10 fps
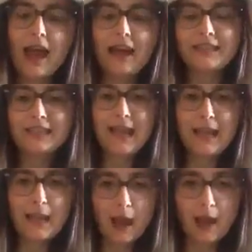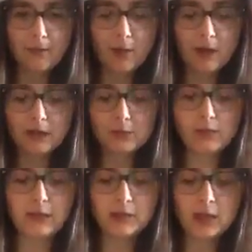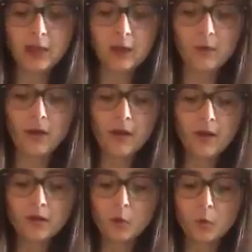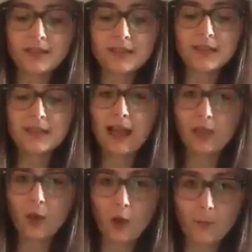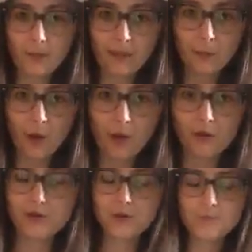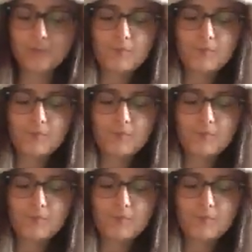And today I'm going to read to you The Wizard and the Hopping Pot.